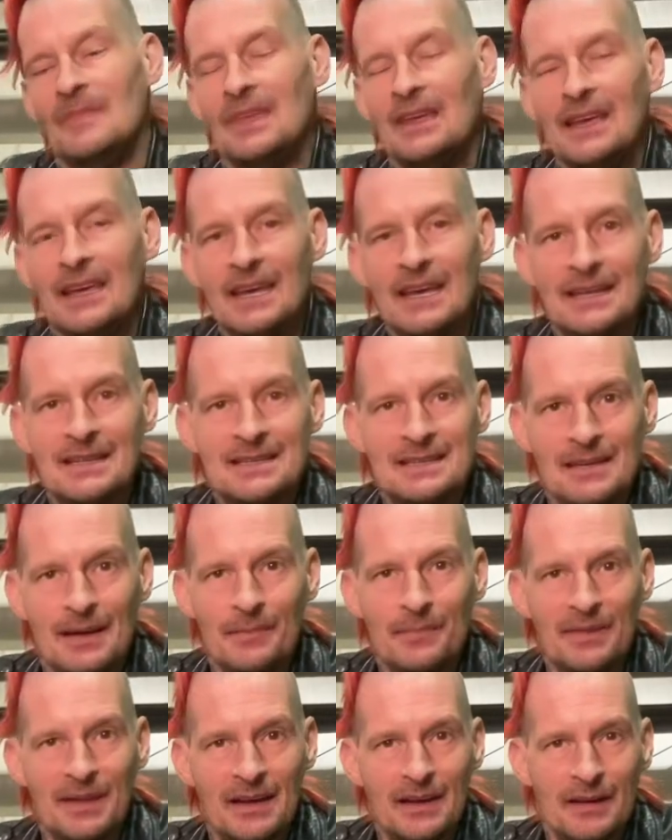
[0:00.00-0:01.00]
hit
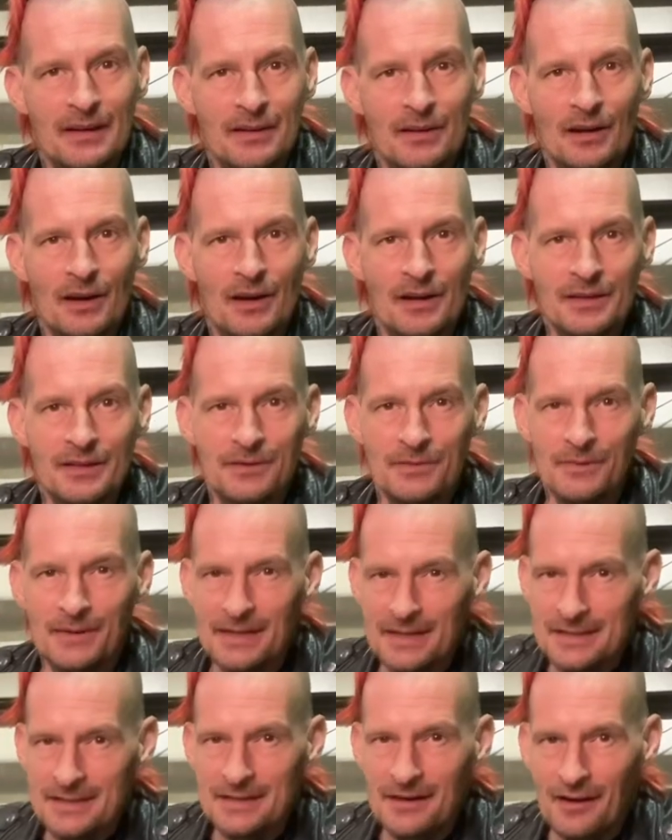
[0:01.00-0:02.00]
something and knock the
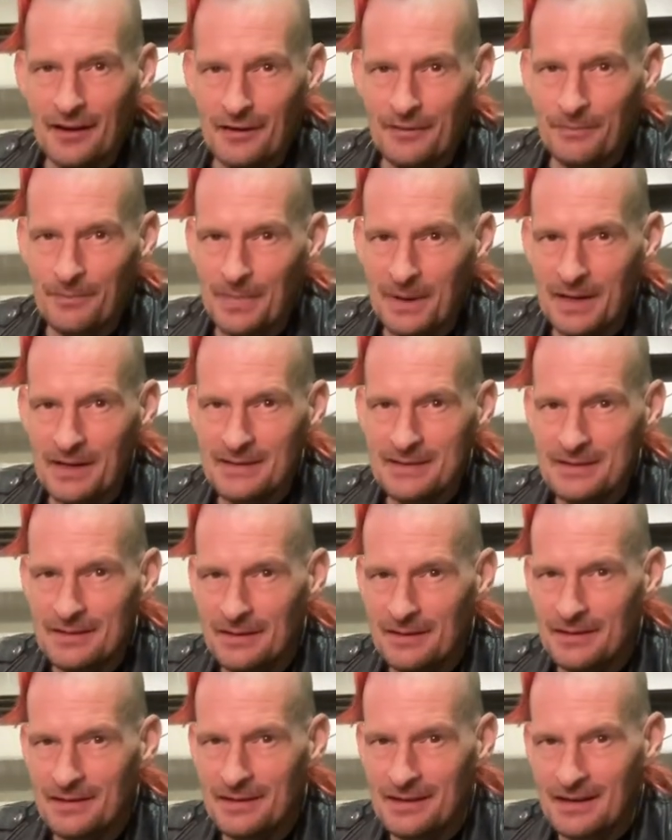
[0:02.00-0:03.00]
rust off, but it's
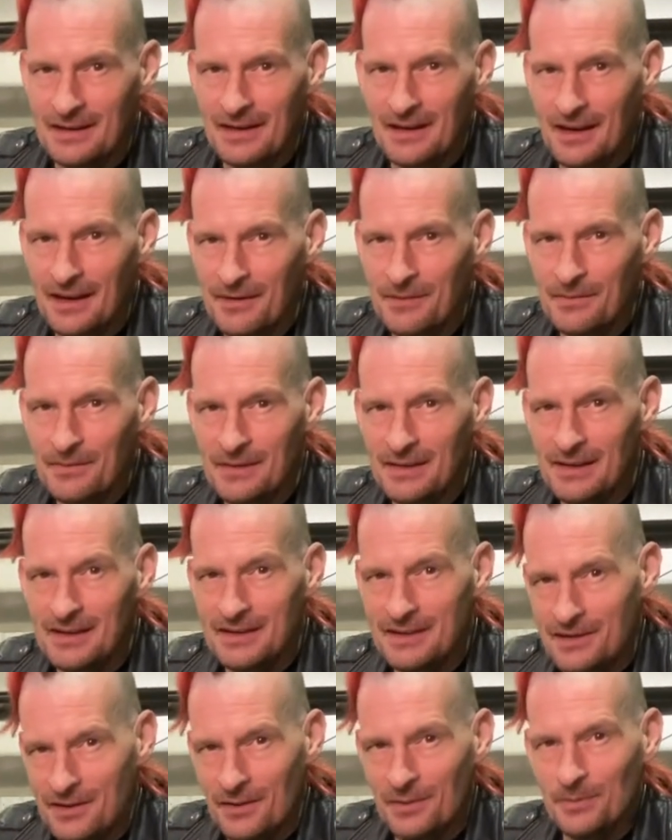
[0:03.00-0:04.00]
not gonna, I really
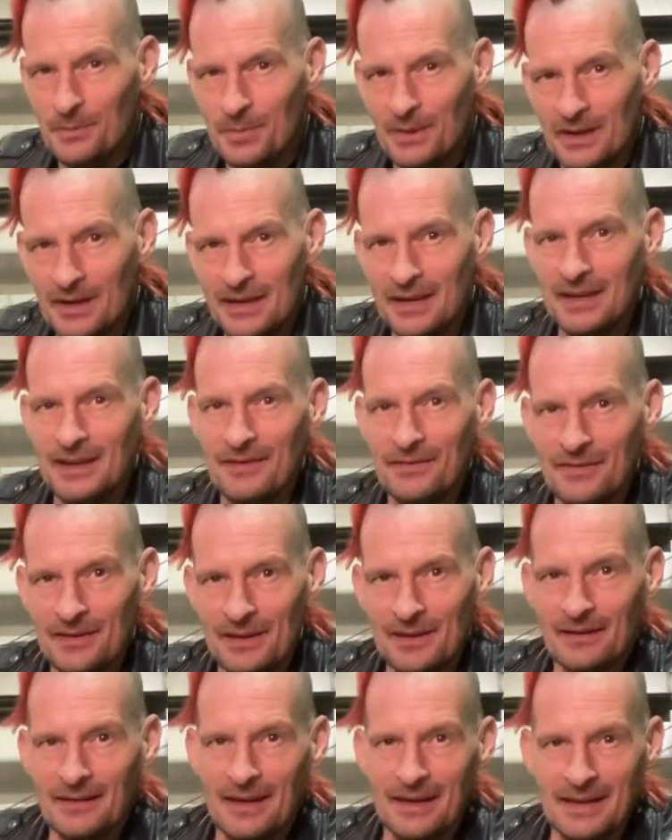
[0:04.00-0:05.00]
don't believe
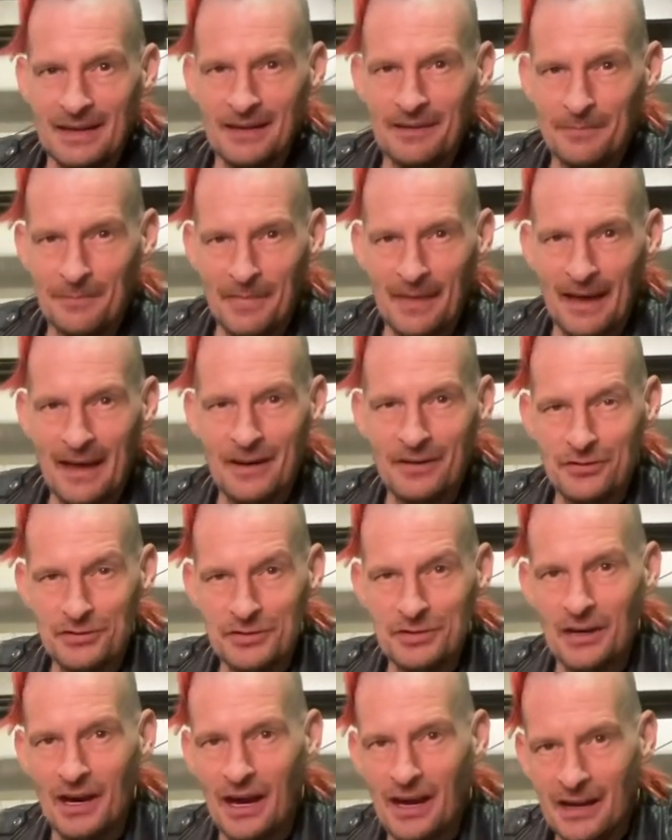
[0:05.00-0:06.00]
it'll end up that
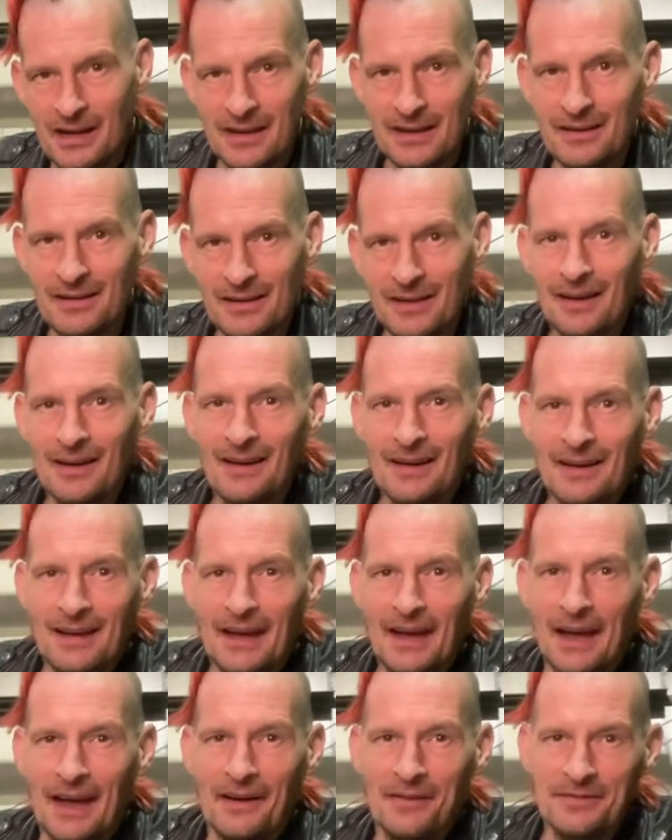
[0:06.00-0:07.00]
shiny
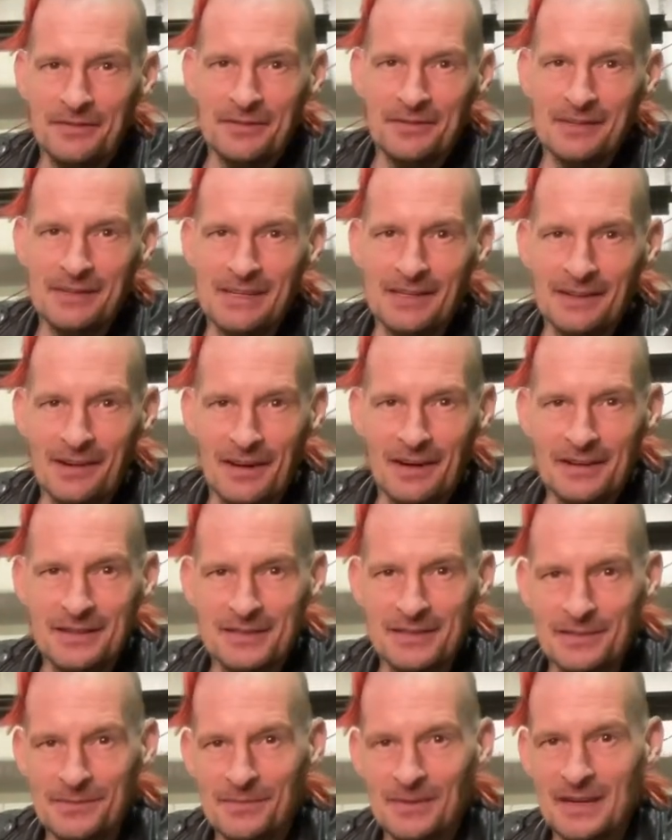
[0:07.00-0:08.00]
after he knocks
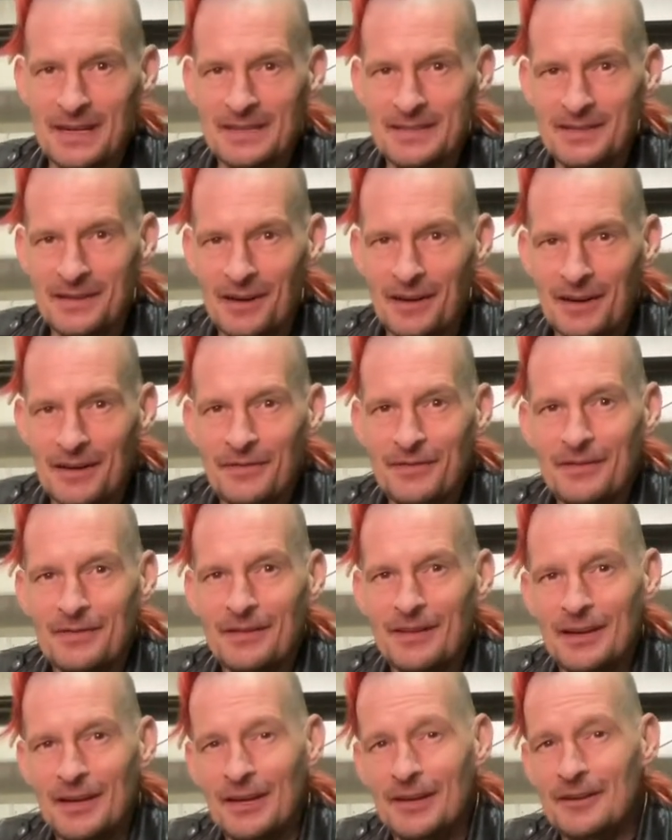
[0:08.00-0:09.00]
the rust off.
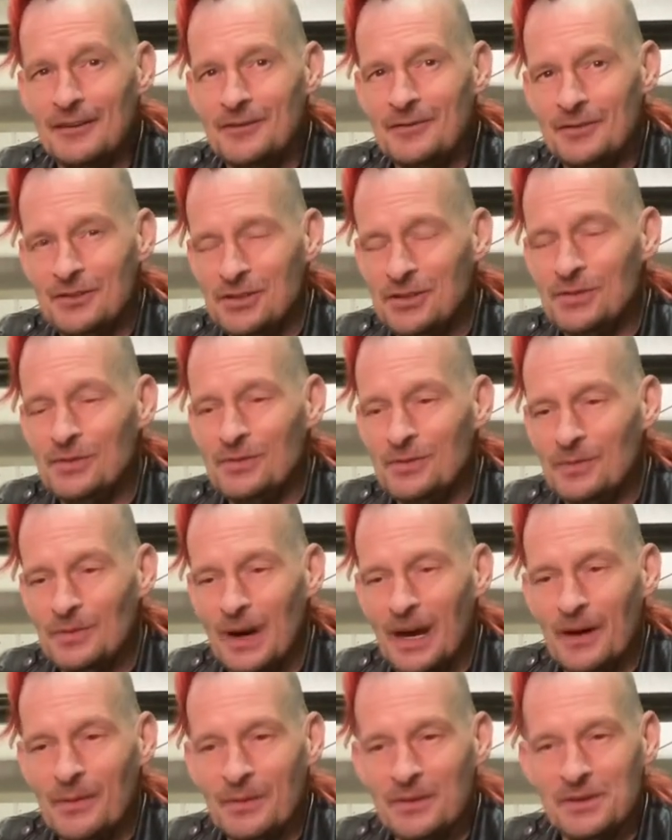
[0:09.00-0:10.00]
And two,
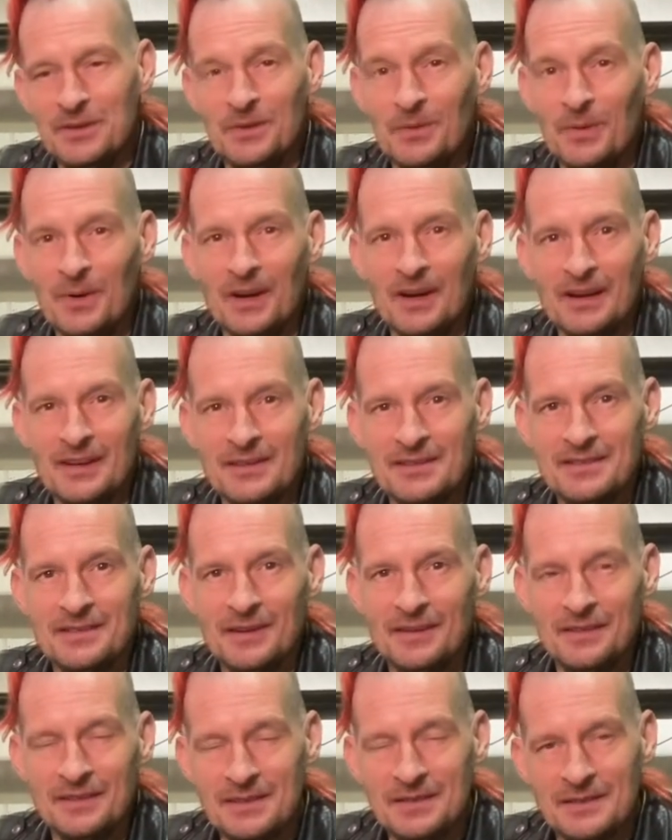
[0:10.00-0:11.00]
why would you want to start